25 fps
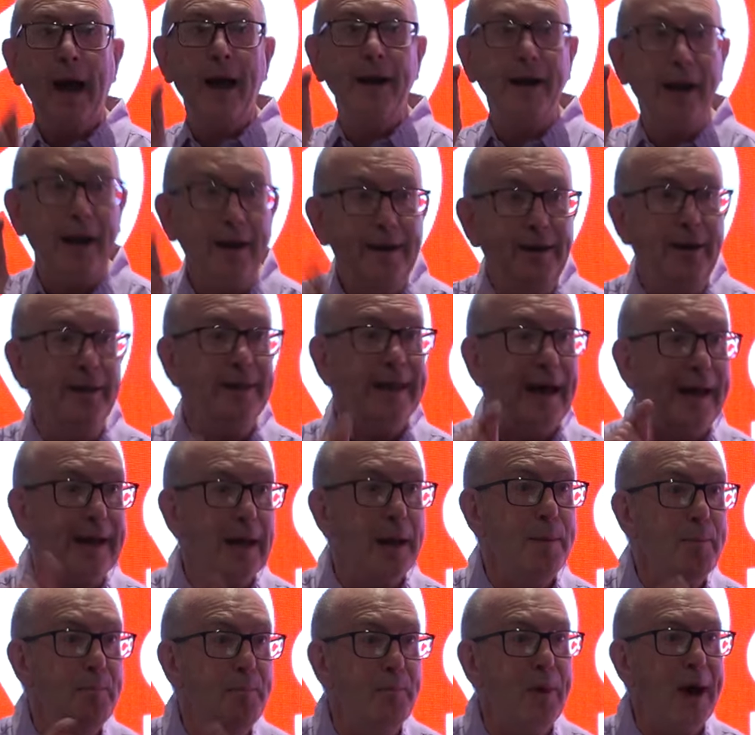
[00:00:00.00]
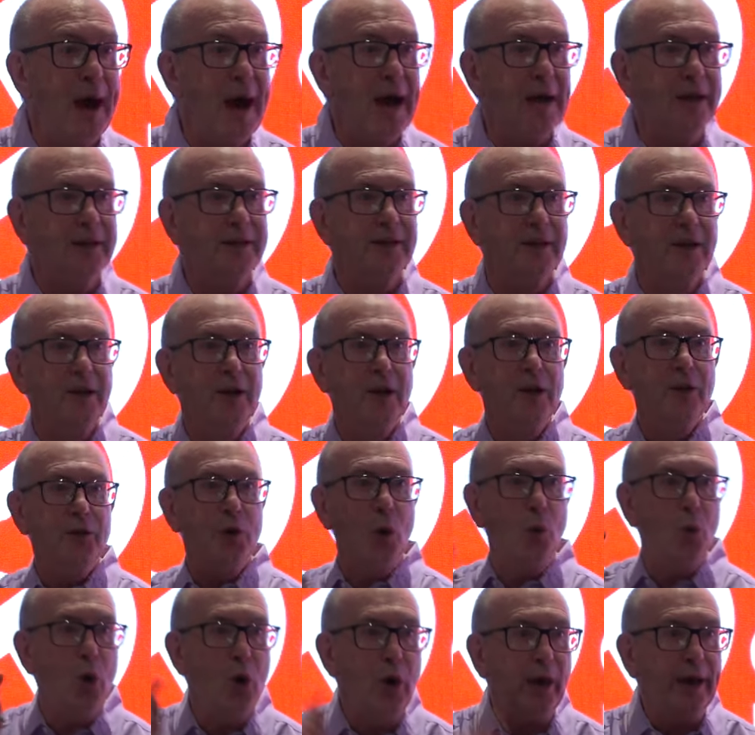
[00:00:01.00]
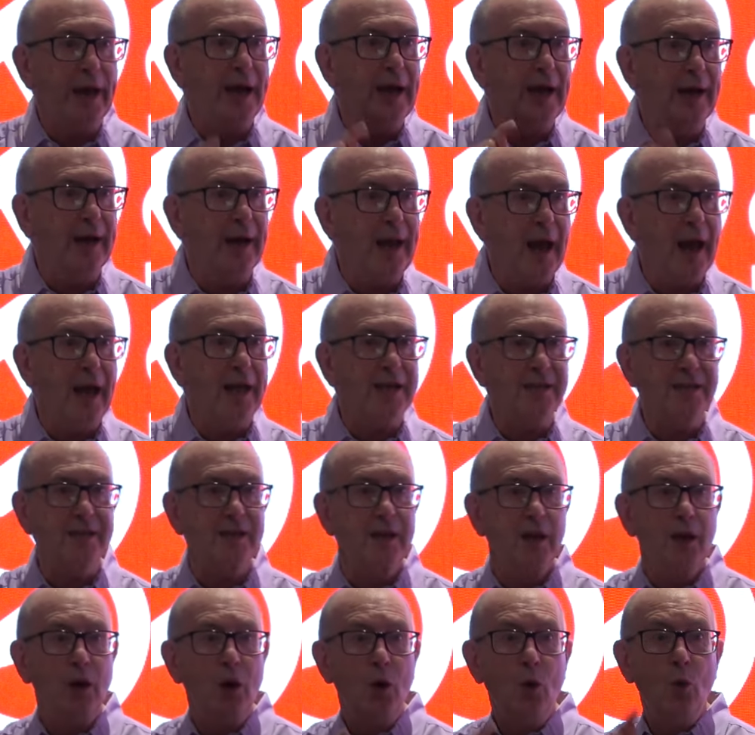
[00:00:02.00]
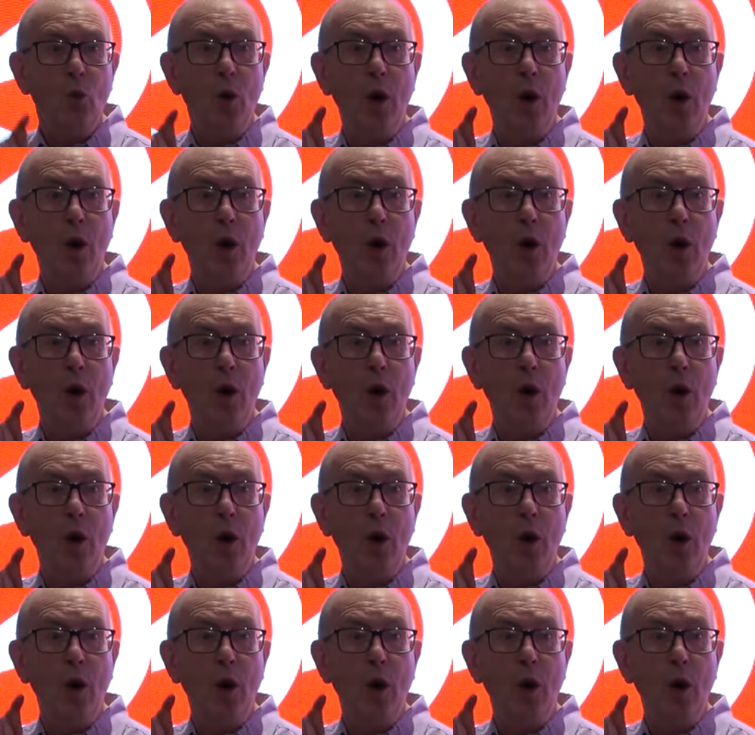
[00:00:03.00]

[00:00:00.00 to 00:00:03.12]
And under that impact, the working class